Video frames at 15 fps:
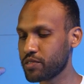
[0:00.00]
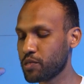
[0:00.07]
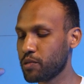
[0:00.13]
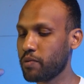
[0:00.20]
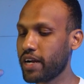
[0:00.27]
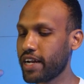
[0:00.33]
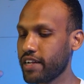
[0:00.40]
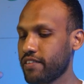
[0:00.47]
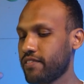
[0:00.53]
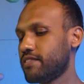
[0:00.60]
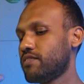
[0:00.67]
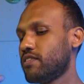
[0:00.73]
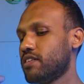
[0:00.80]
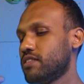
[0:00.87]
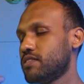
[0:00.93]
so what I
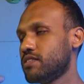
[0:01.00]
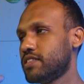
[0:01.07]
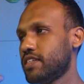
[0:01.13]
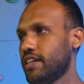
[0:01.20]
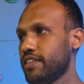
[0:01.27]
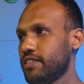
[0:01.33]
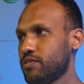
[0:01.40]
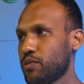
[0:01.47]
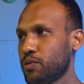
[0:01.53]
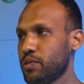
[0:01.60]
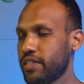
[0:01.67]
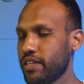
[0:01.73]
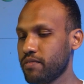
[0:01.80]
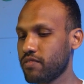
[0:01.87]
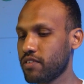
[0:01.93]

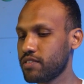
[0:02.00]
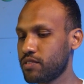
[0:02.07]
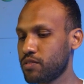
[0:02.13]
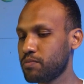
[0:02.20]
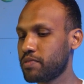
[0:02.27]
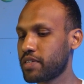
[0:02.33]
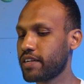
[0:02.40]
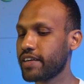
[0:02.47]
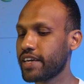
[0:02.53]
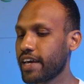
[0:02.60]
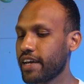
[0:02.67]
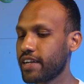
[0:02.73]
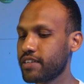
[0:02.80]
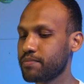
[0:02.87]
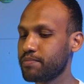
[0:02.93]
told them was to
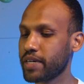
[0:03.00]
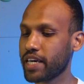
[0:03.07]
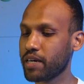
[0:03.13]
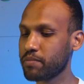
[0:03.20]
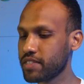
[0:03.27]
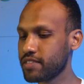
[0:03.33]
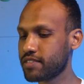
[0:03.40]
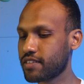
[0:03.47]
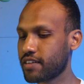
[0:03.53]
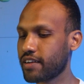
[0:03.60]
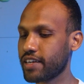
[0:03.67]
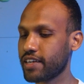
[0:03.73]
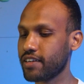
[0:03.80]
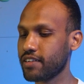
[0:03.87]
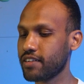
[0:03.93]
create a payment
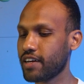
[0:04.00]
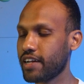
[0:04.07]
screen.